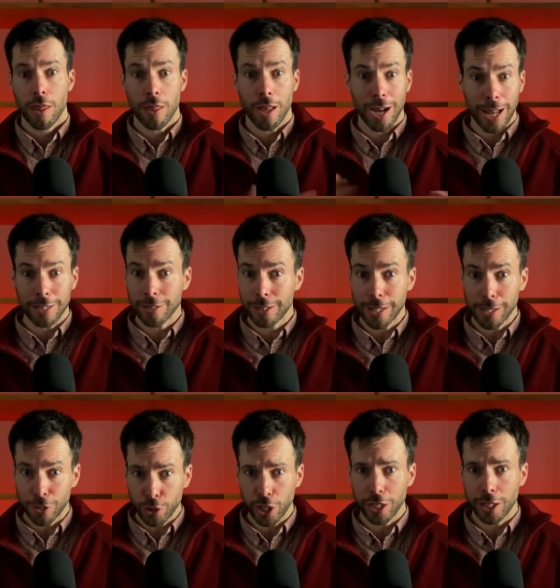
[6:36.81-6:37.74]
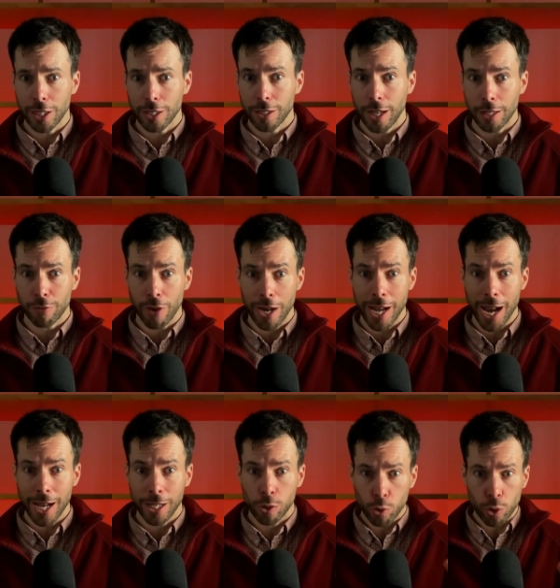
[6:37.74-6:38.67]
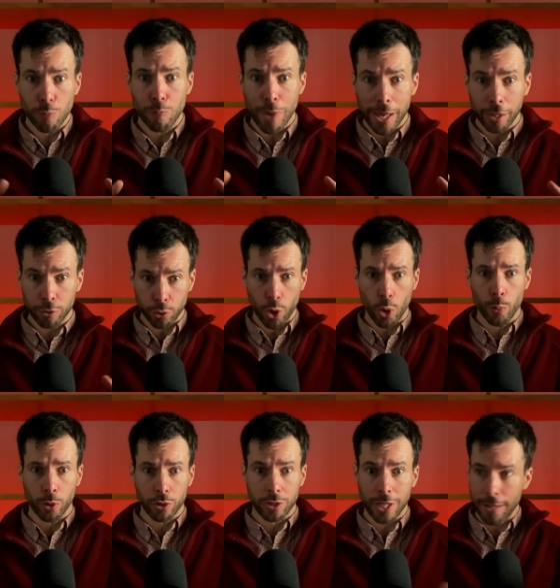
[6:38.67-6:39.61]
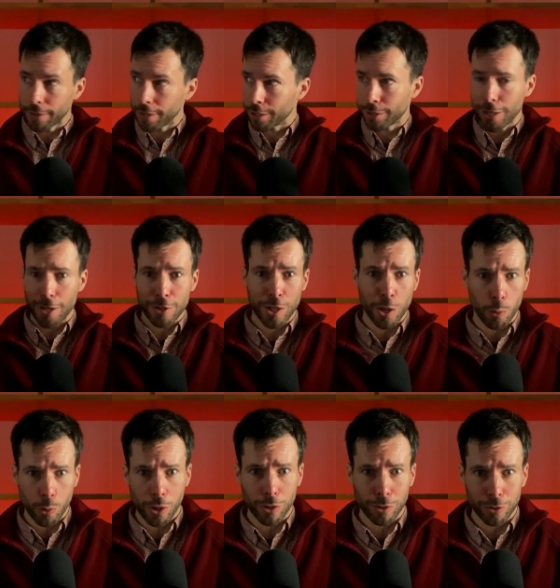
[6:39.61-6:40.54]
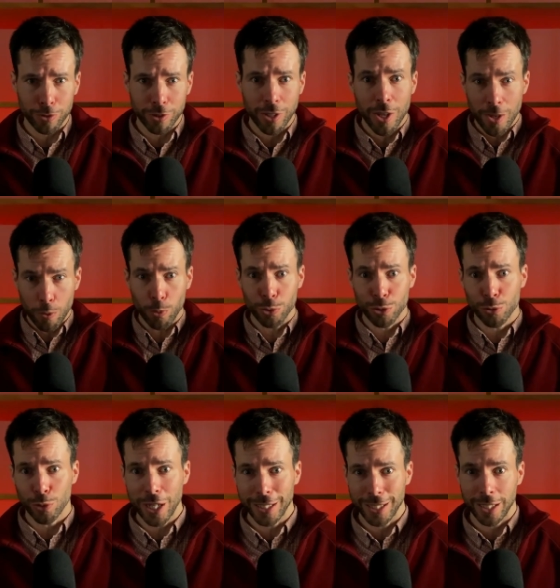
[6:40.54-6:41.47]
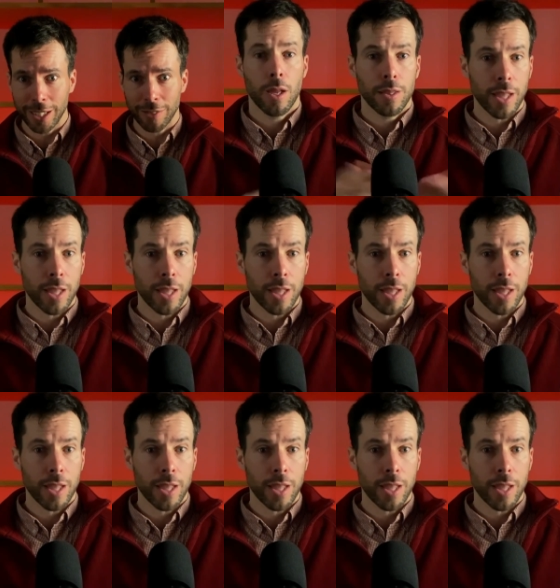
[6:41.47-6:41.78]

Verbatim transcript: The last ingredient that finally could make robots understand the world was ready.